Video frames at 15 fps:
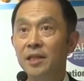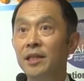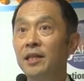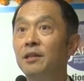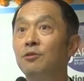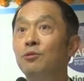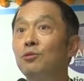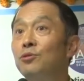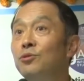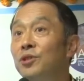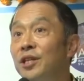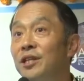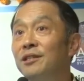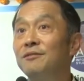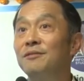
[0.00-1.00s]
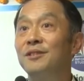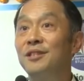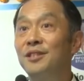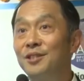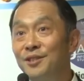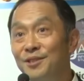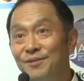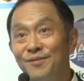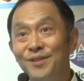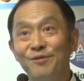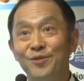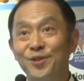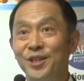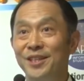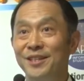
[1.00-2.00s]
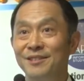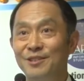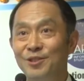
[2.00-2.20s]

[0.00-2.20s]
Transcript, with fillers: including these 15